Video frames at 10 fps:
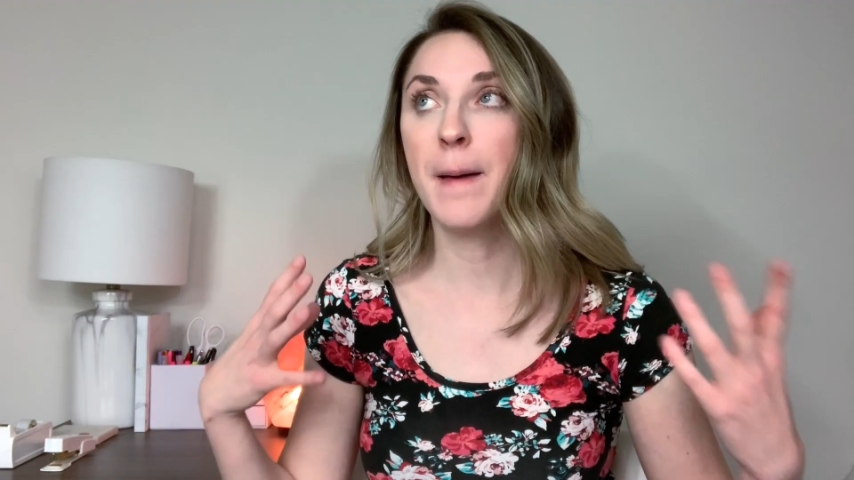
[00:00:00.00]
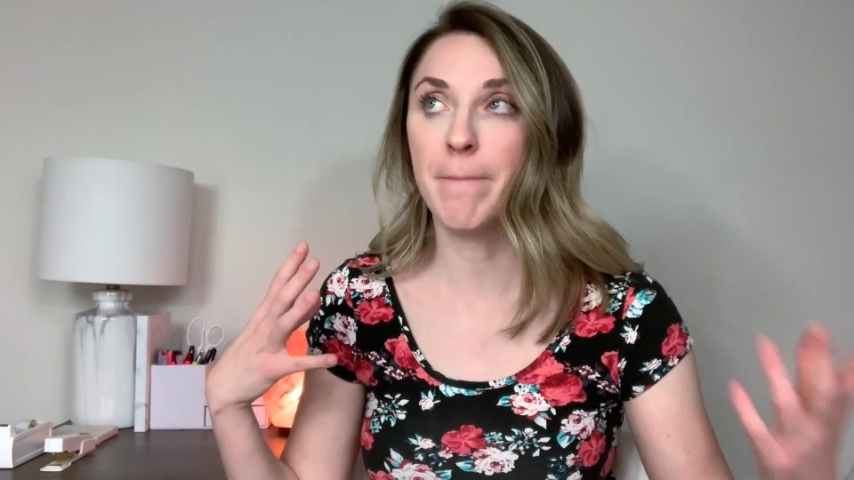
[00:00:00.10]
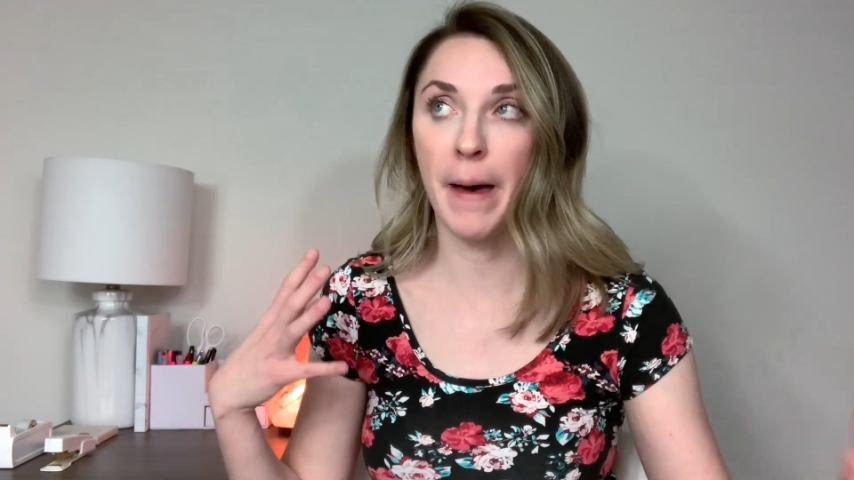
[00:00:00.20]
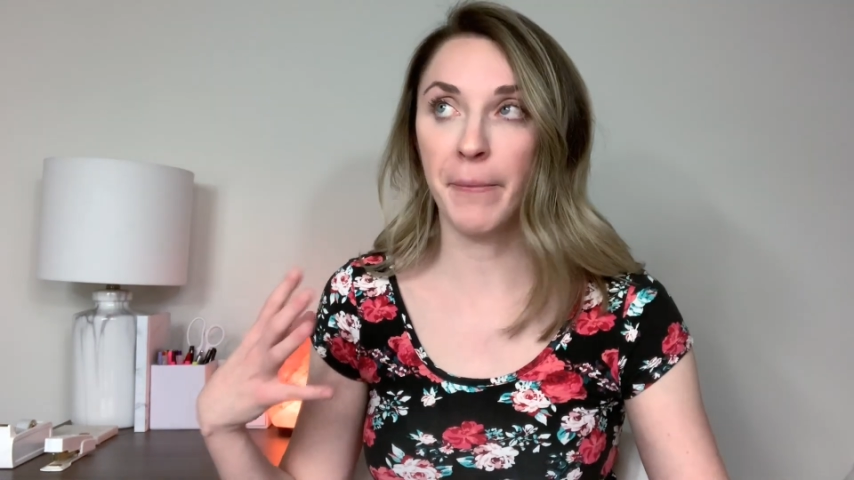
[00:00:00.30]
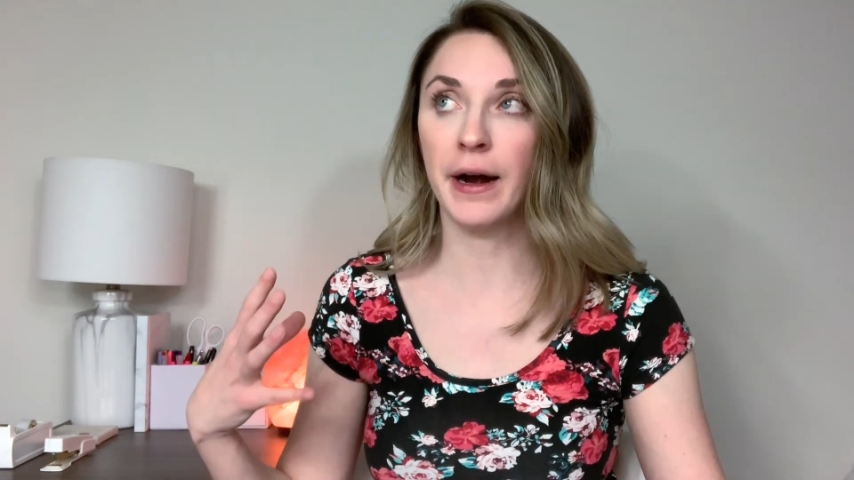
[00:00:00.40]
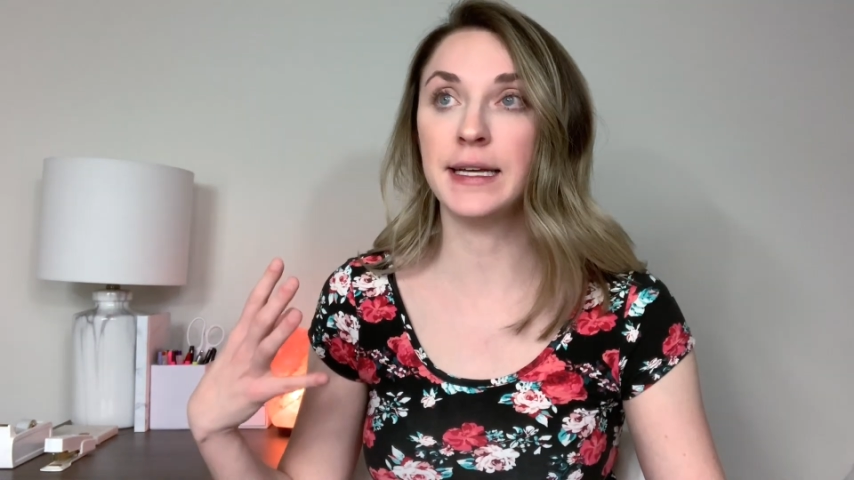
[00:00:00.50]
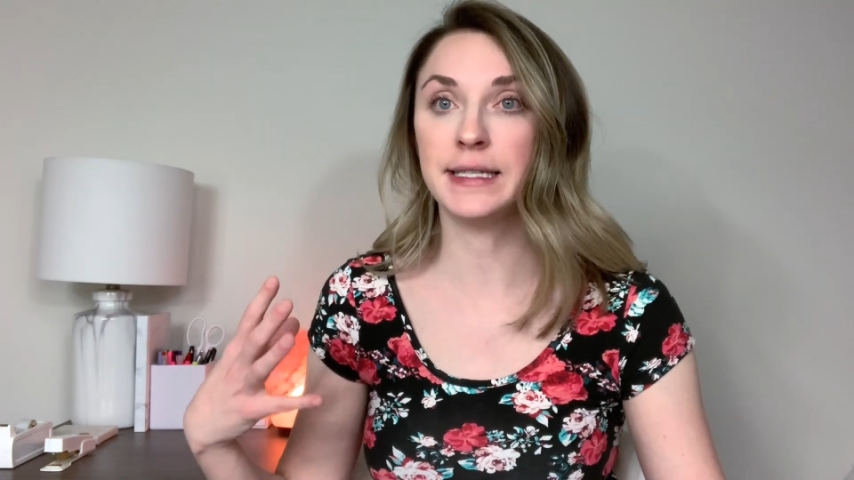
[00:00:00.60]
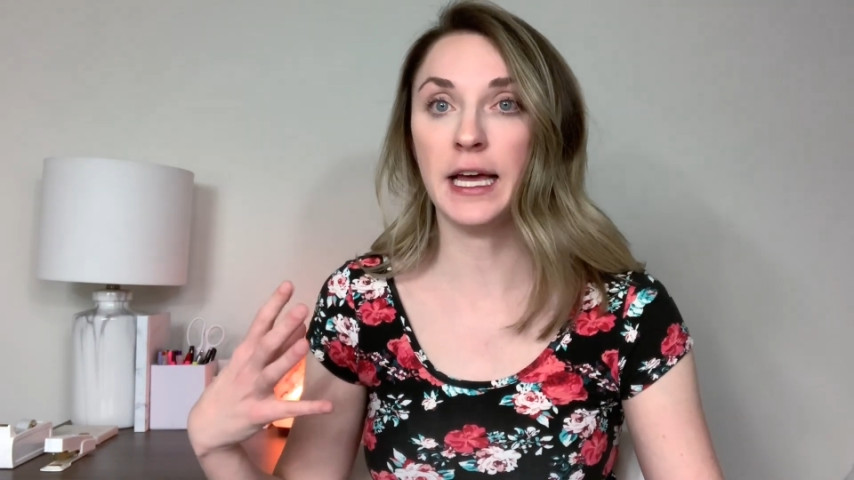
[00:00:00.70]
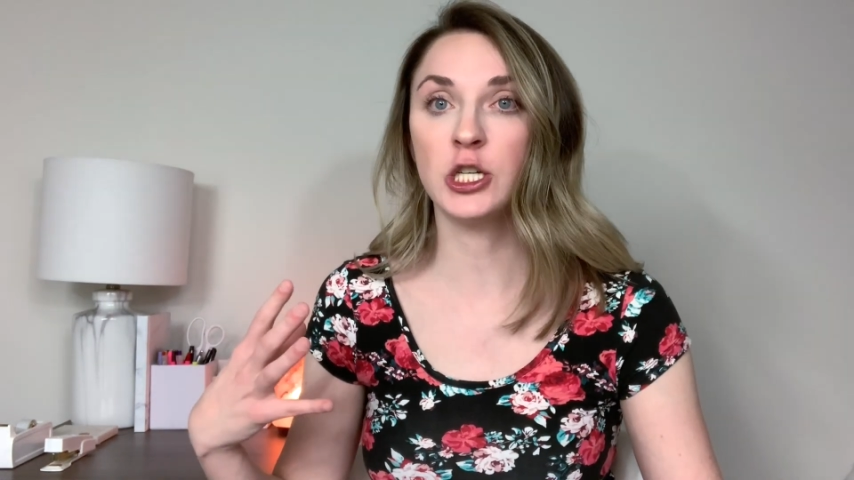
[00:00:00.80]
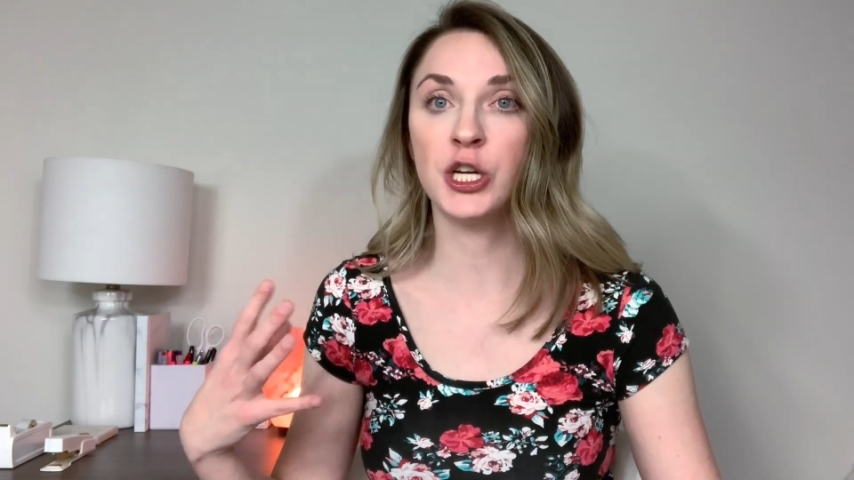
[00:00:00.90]

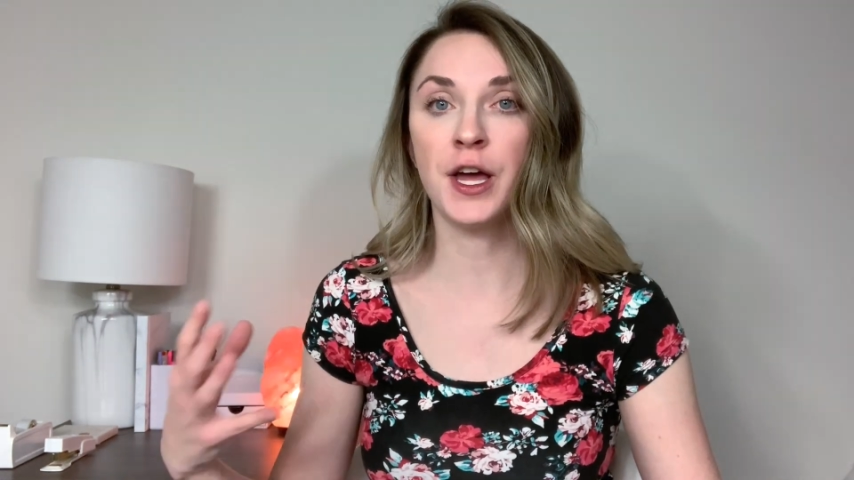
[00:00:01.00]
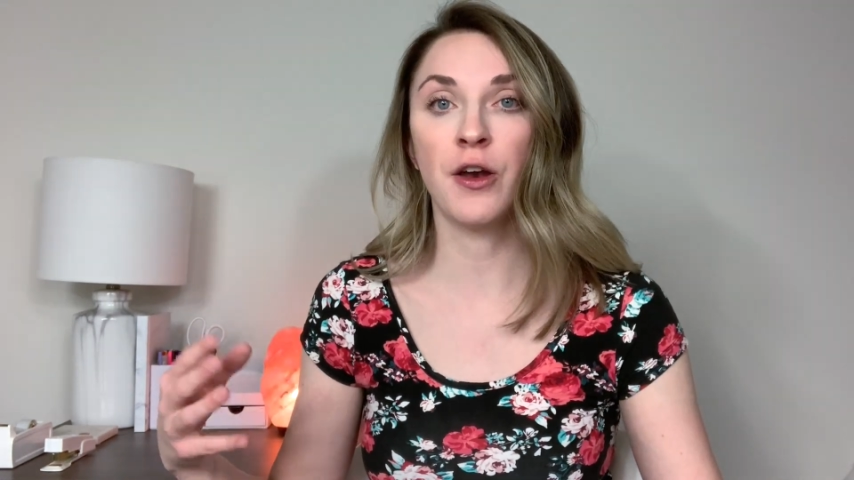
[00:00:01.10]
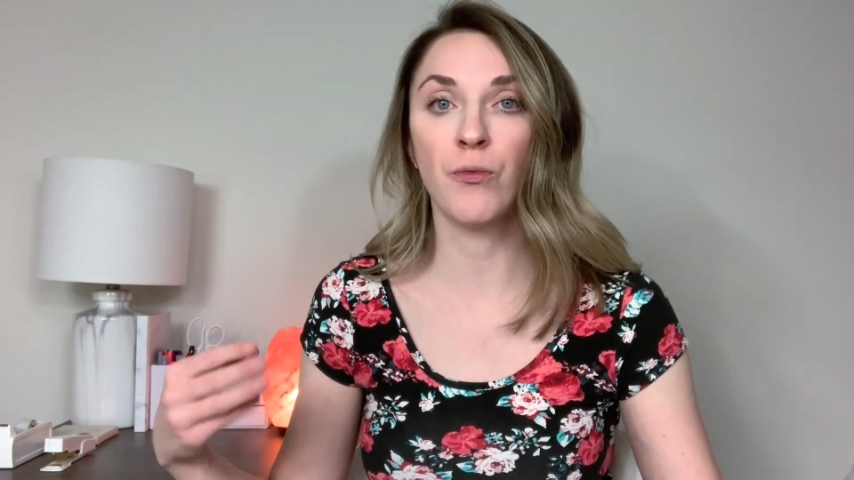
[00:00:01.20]
memorization